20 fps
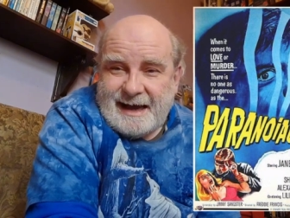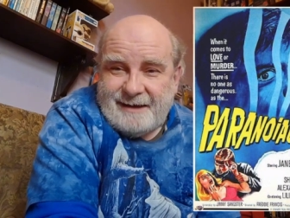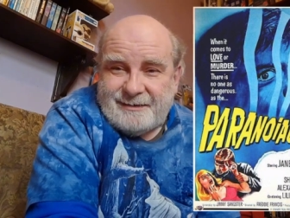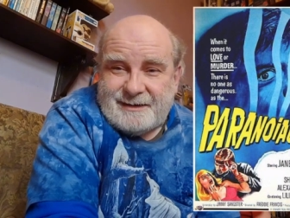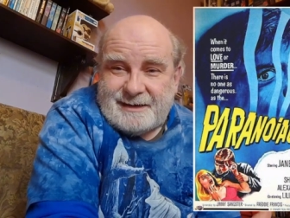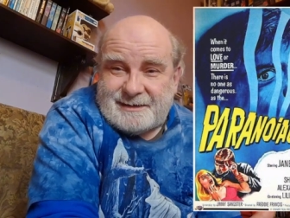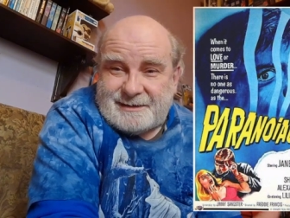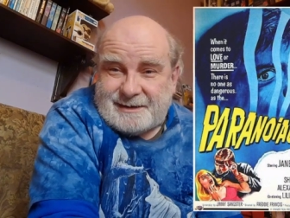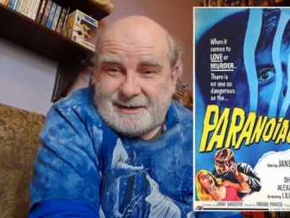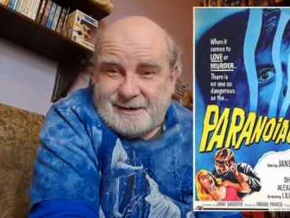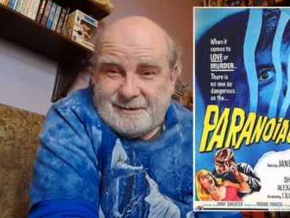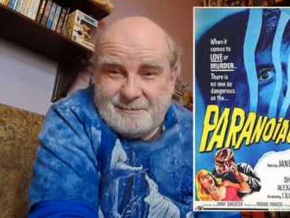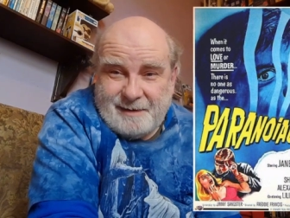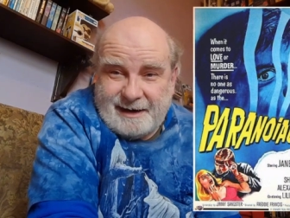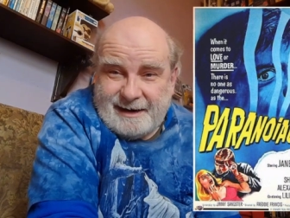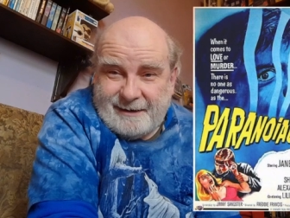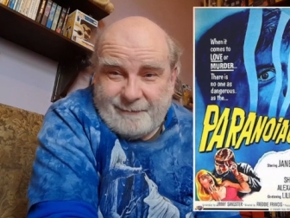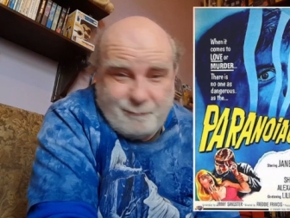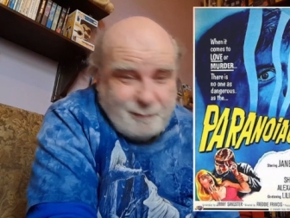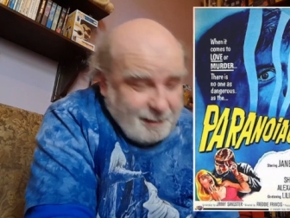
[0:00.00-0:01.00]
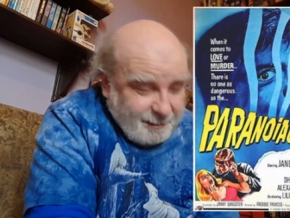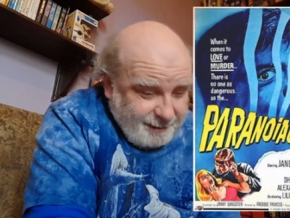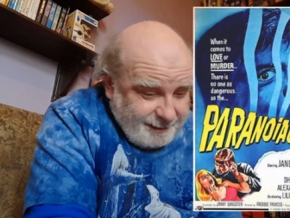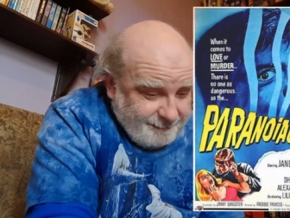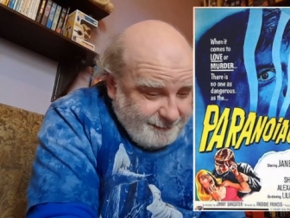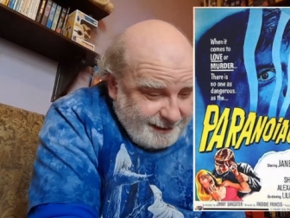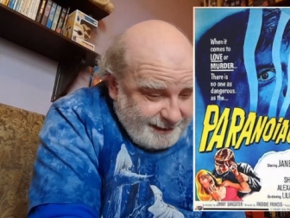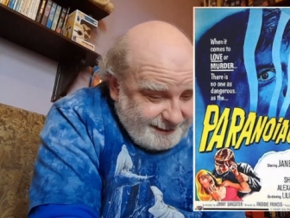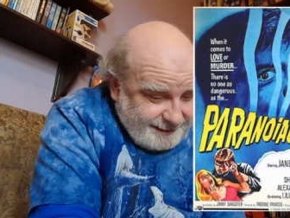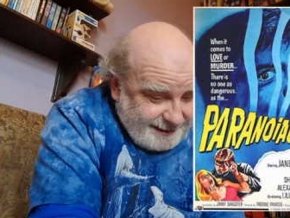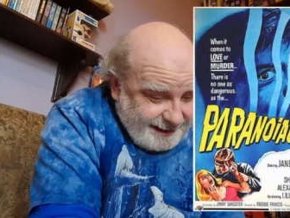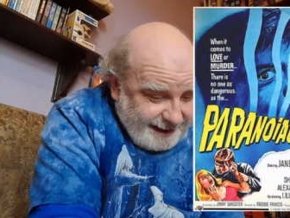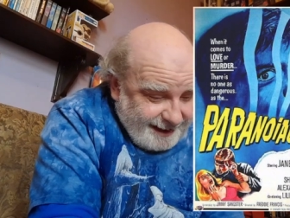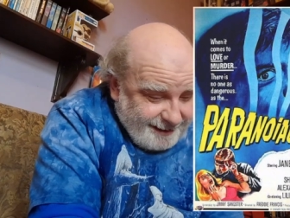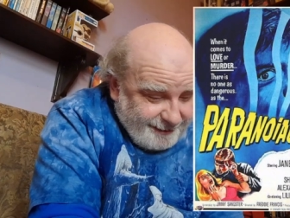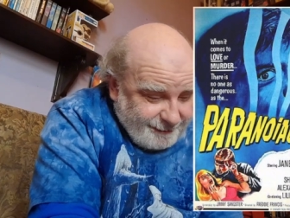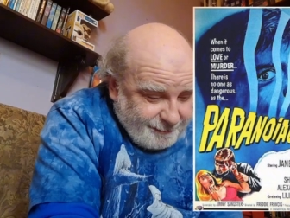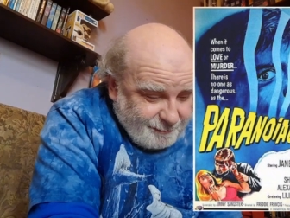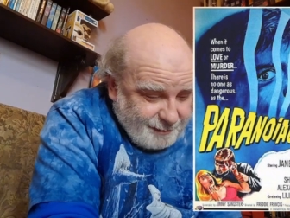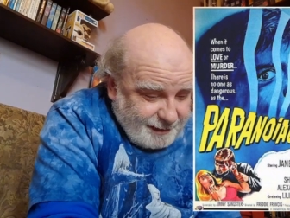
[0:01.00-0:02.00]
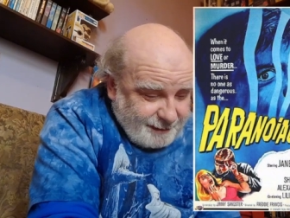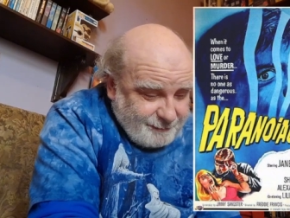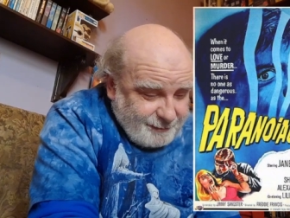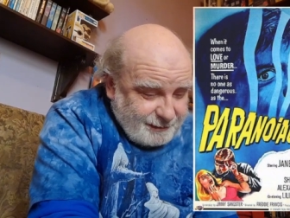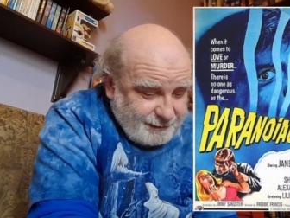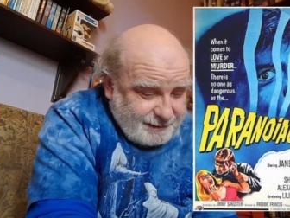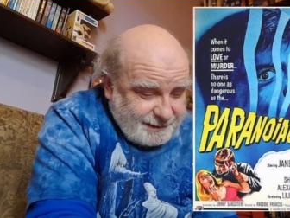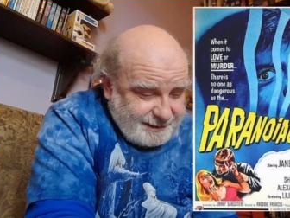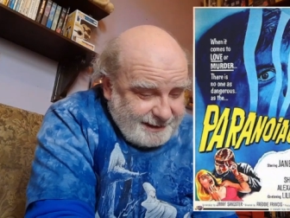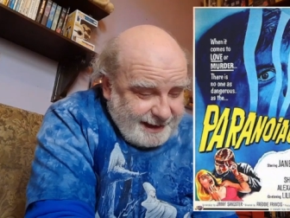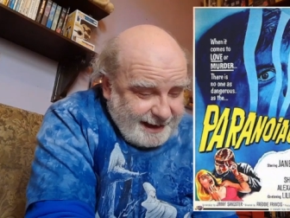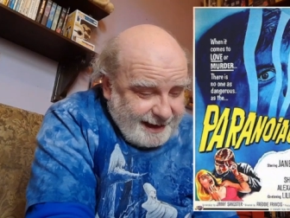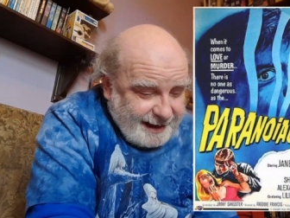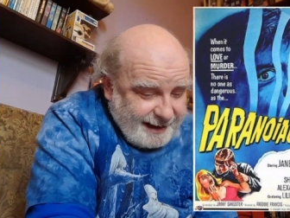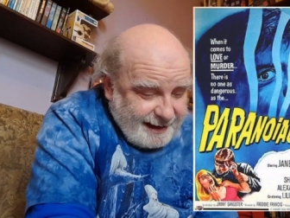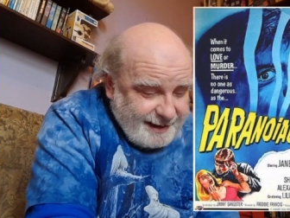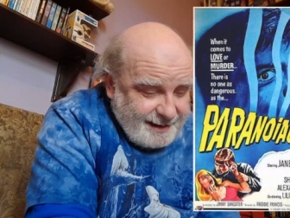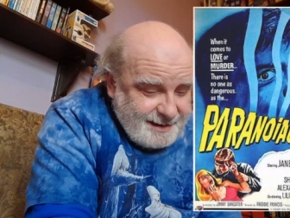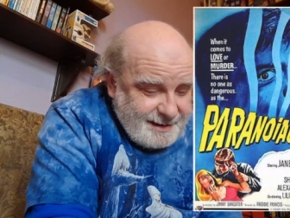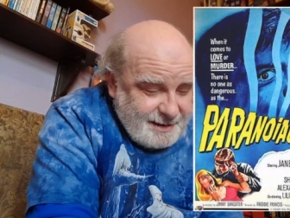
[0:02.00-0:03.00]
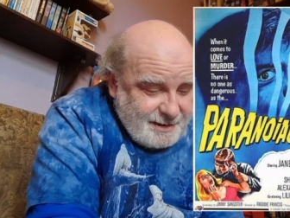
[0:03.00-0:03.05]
there's so many I've probably missed out. But we'll start.